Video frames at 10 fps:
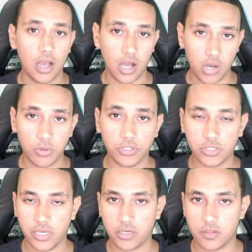I wanted to
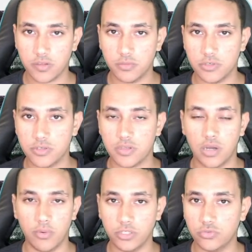get customers, I
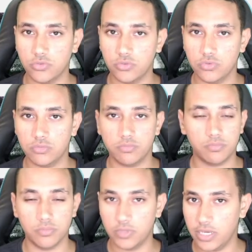wanted to
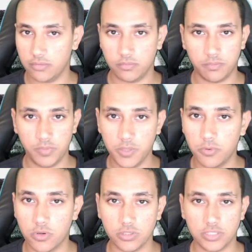get people
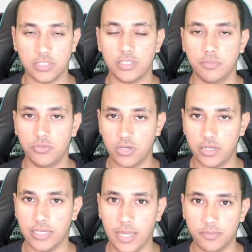contacting me
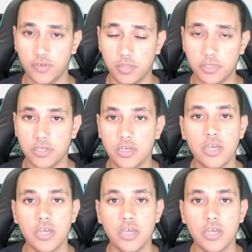regarding app development.